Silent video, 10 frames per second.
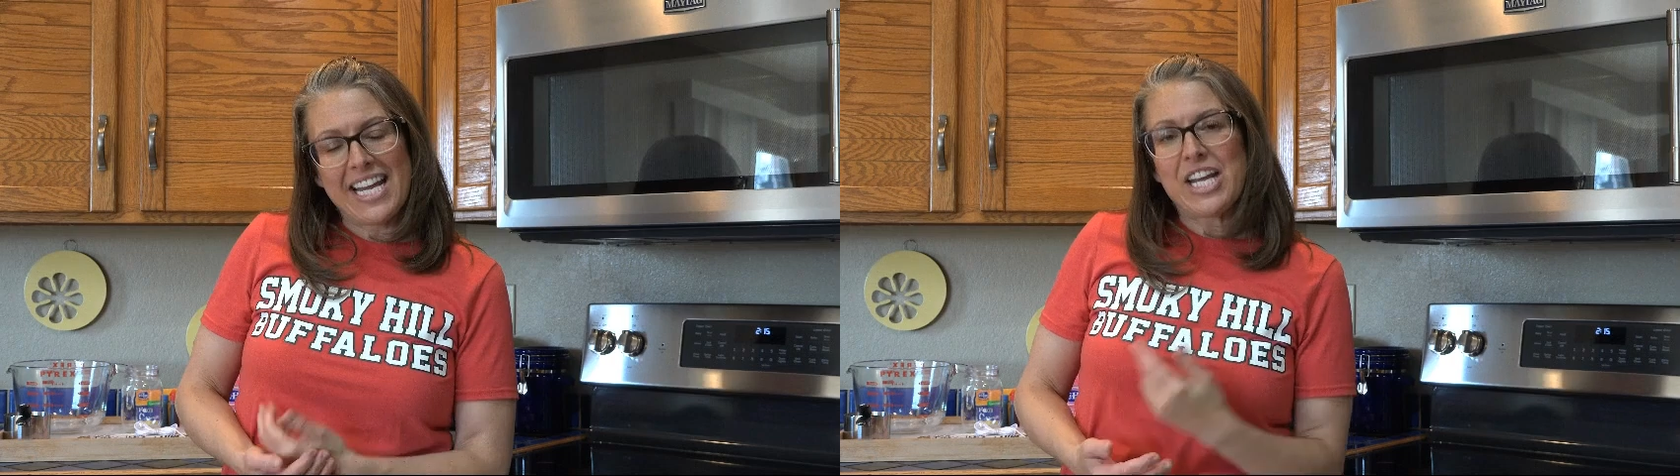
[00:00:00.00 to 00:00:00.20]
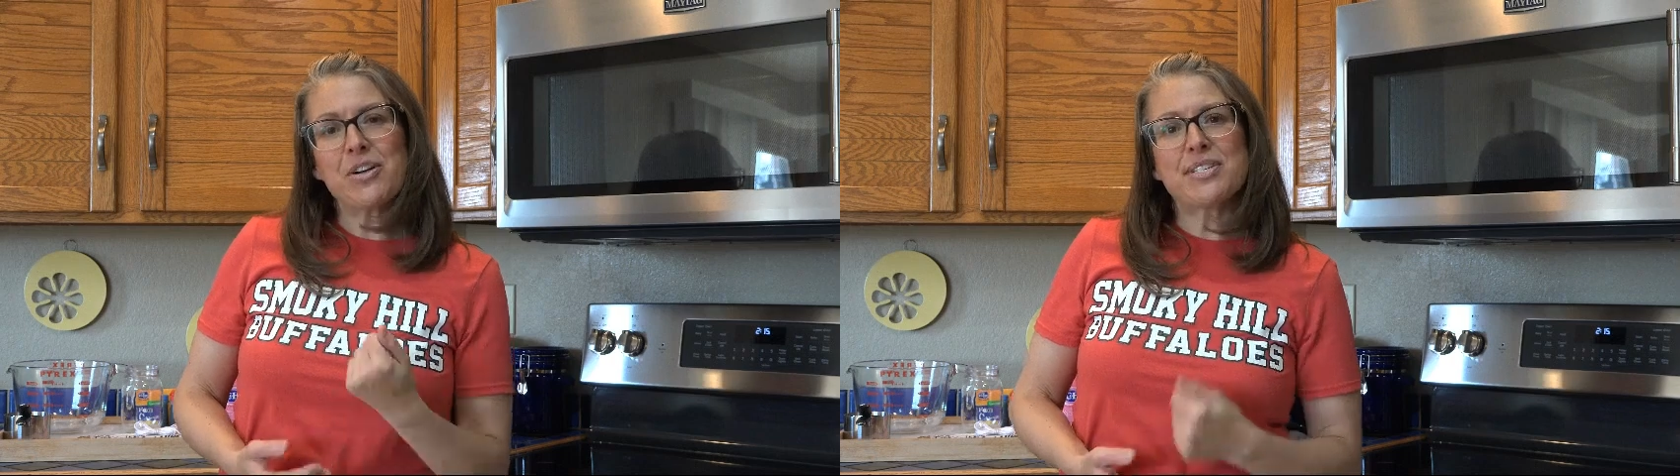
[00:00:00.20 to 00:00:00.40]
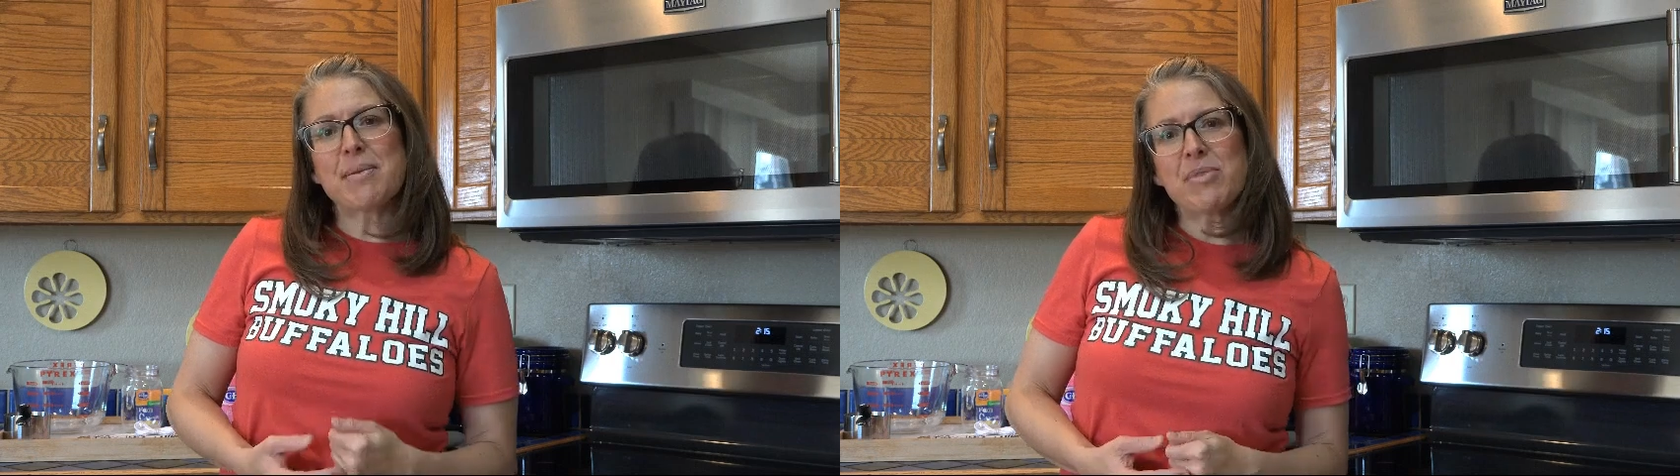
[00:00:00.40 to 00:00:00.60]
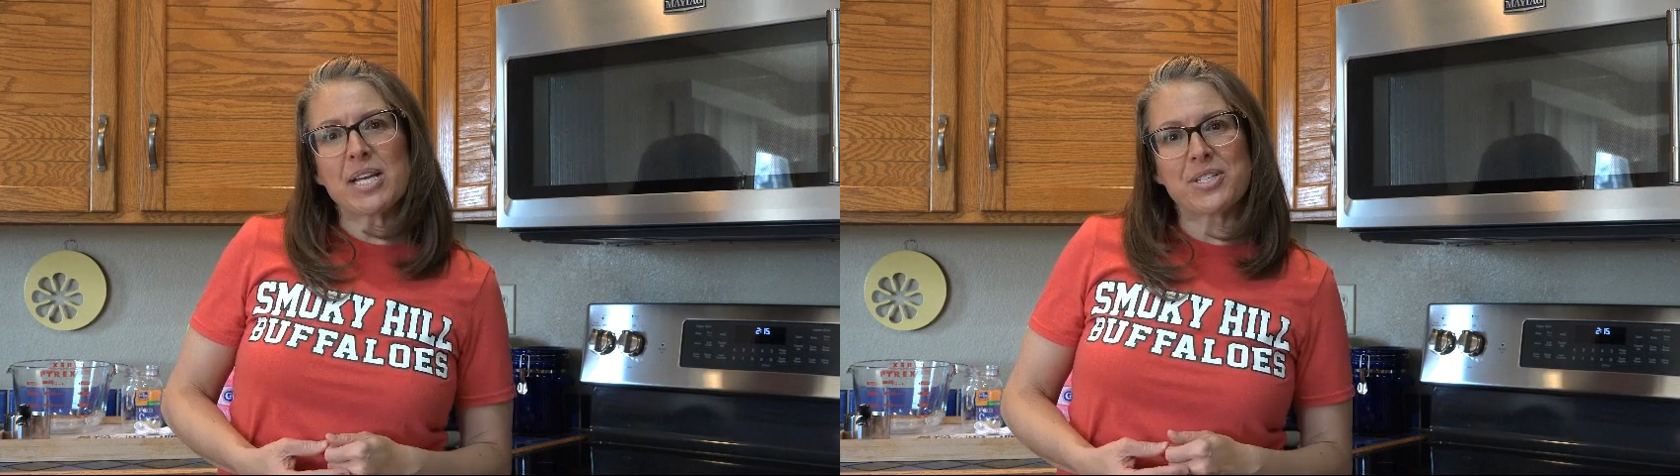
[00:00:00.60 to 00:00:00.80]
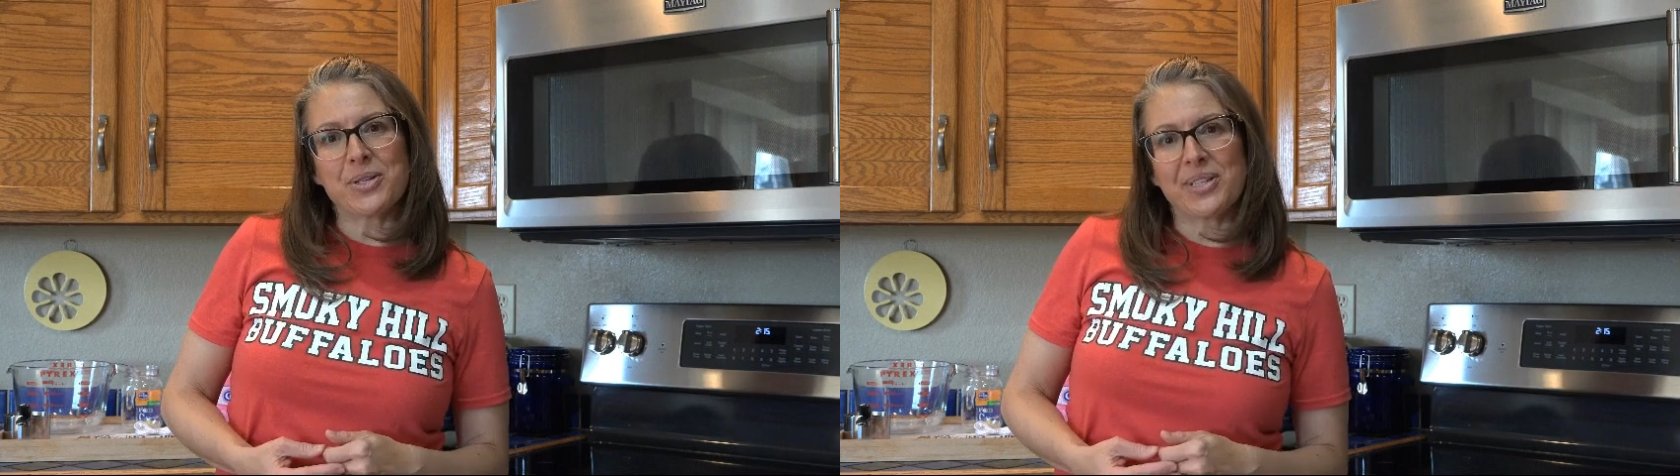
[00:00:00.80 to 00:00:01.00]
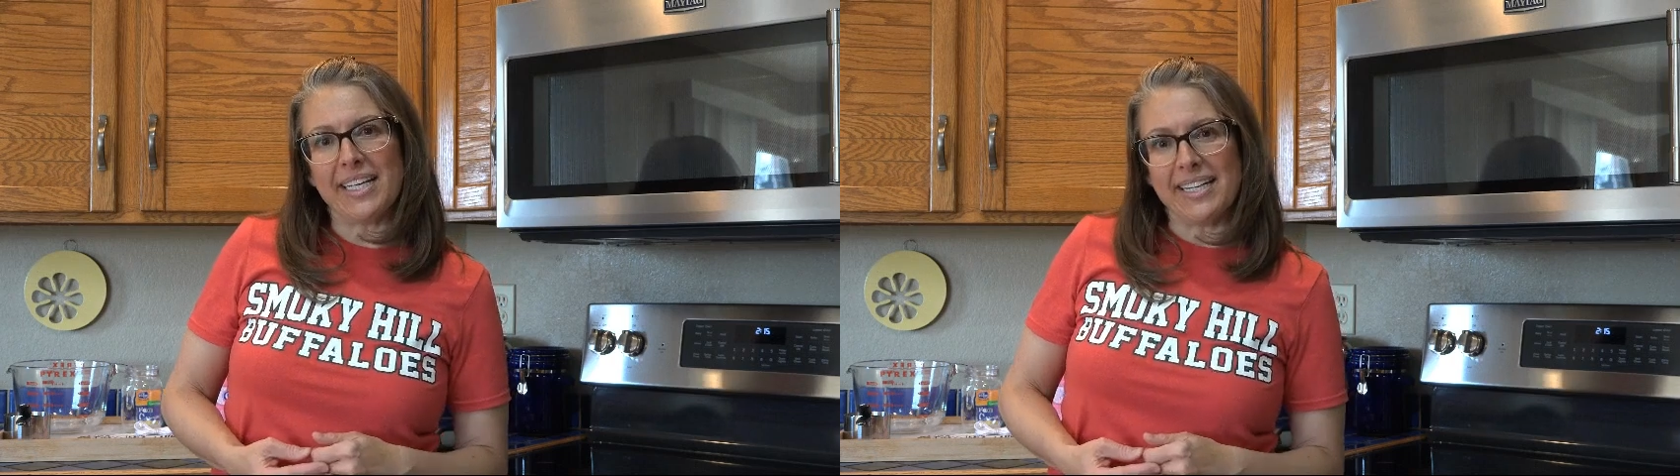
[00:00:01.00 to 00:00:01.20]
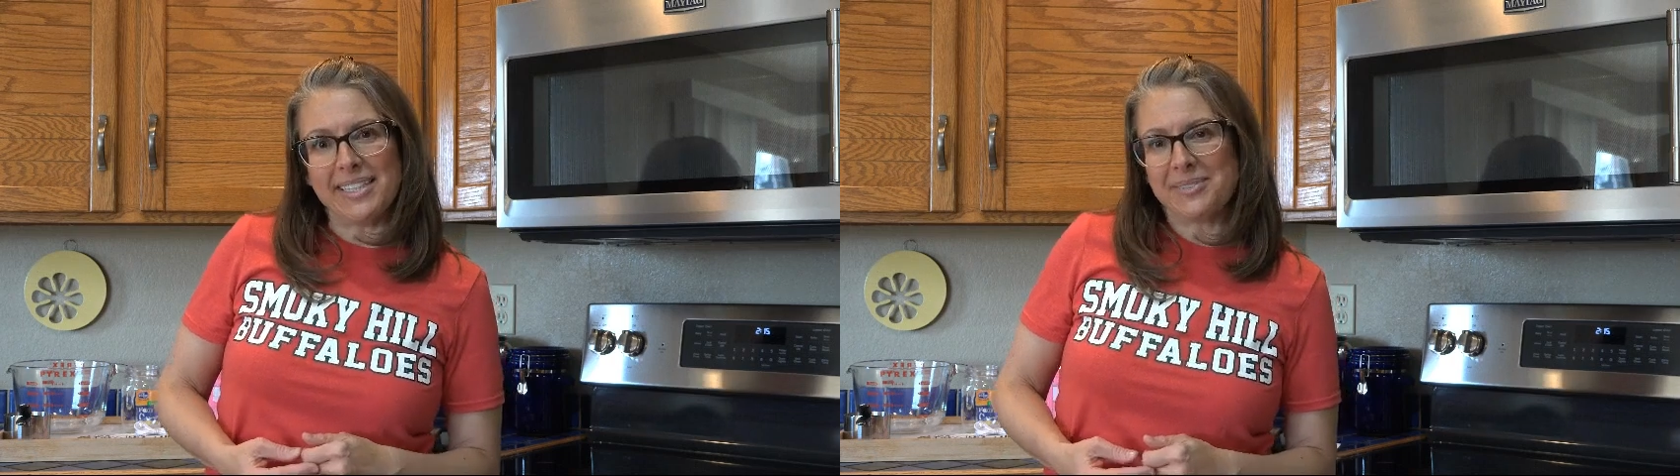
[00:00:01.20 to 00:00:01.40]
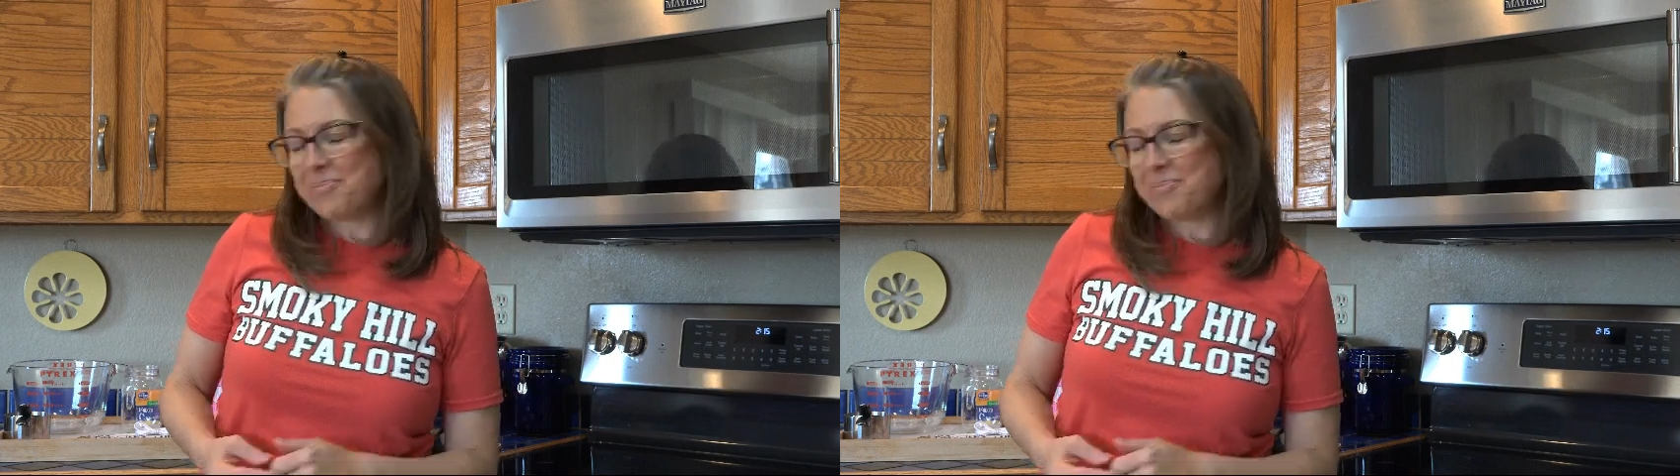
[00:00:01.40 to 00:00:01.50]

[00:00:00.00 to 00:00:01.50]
Here are some things you'll need.